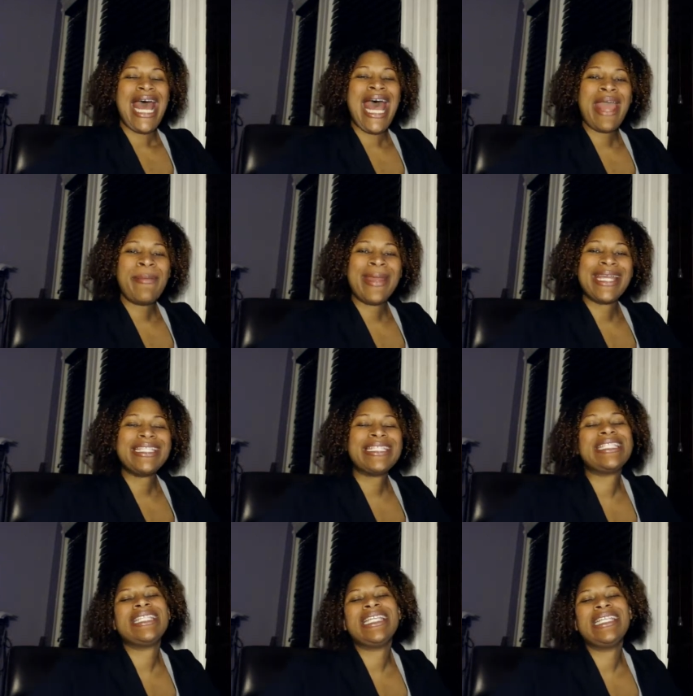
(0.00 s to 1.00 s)
Hi
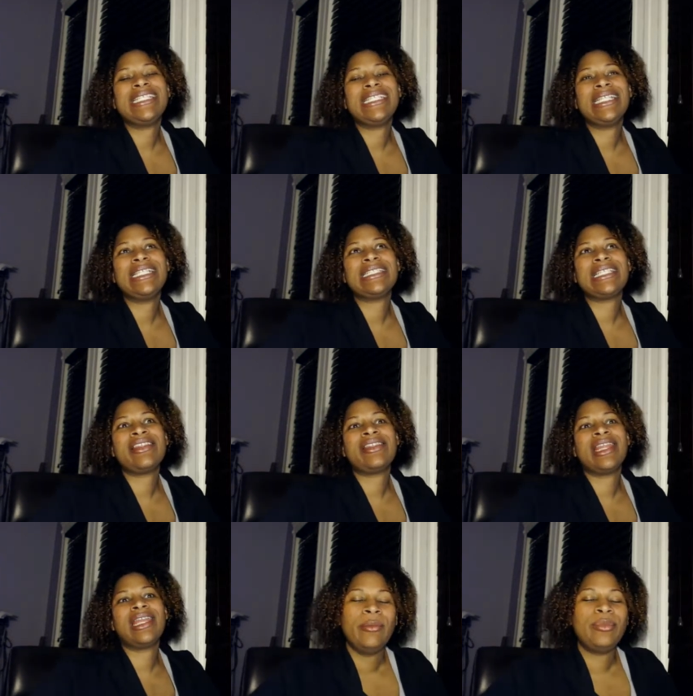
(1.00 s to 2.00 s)
besties! I
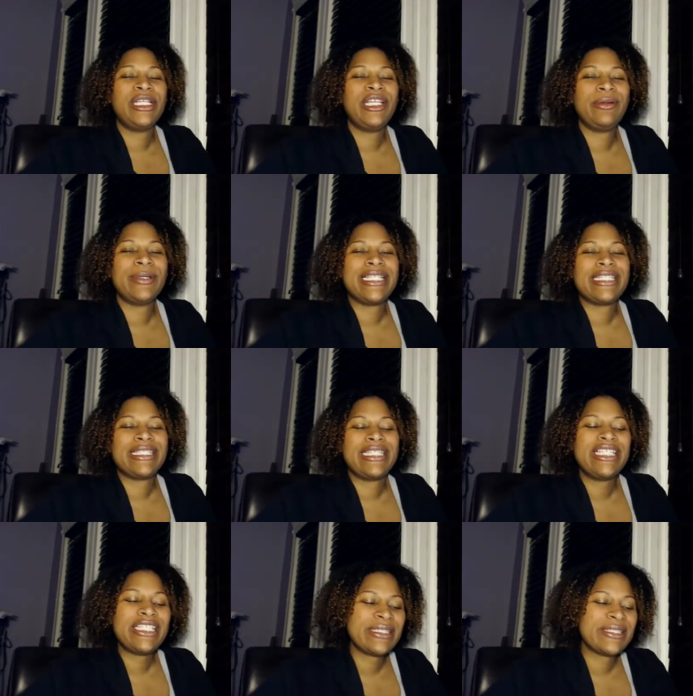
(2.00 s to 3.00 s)
think but anyway,
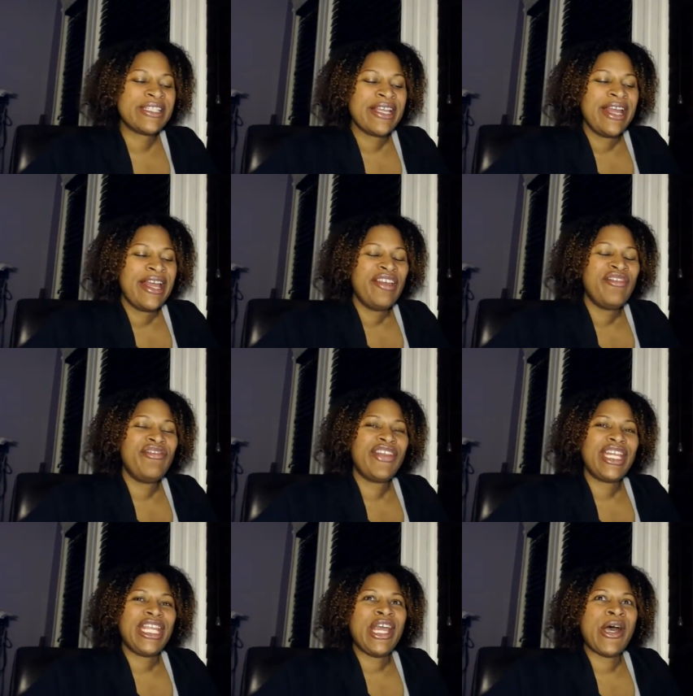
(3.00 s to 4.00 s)
this
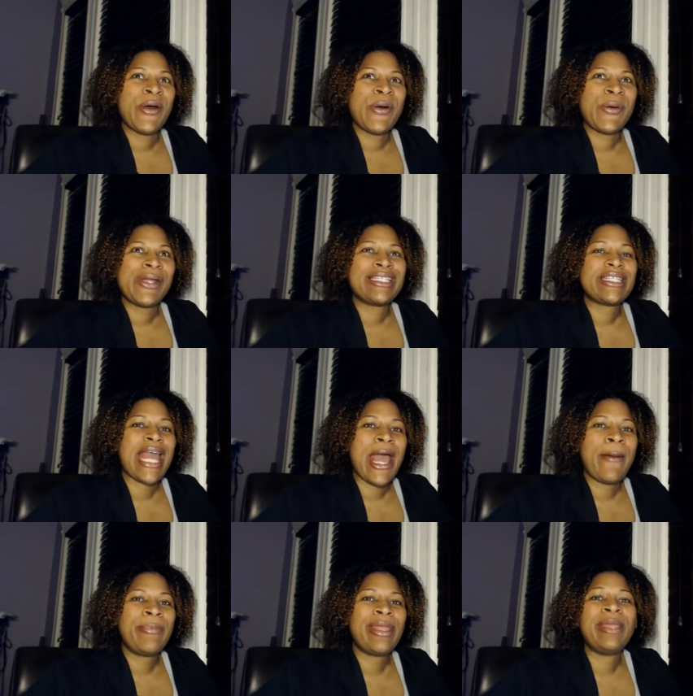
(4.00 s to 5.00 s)
video is
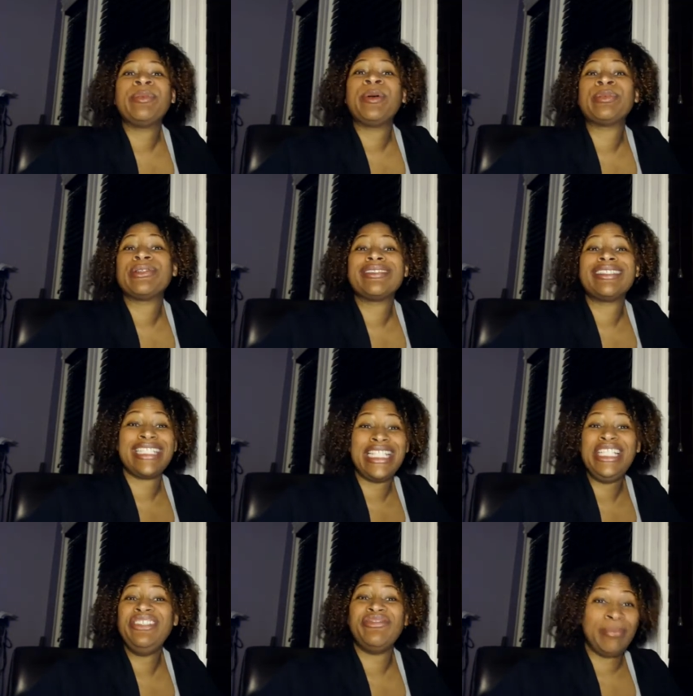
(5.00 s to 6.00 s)
how people
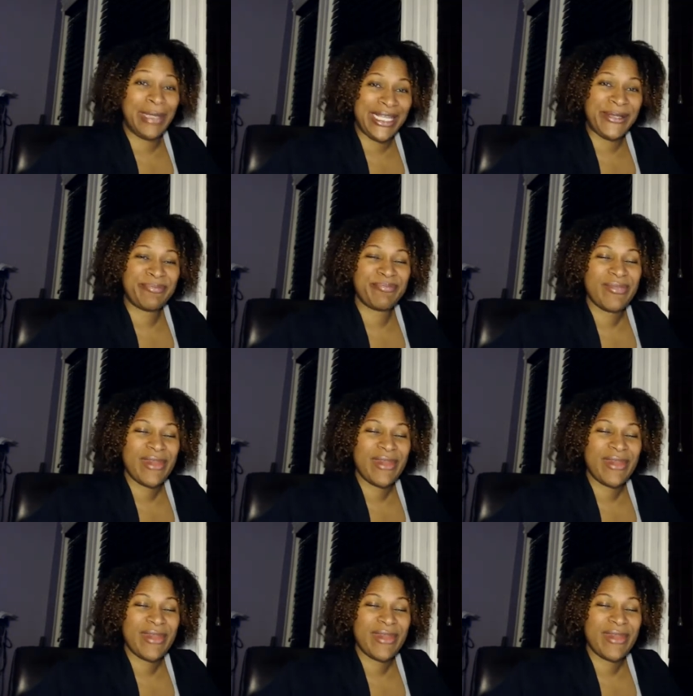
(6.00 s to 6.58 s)
perceive me.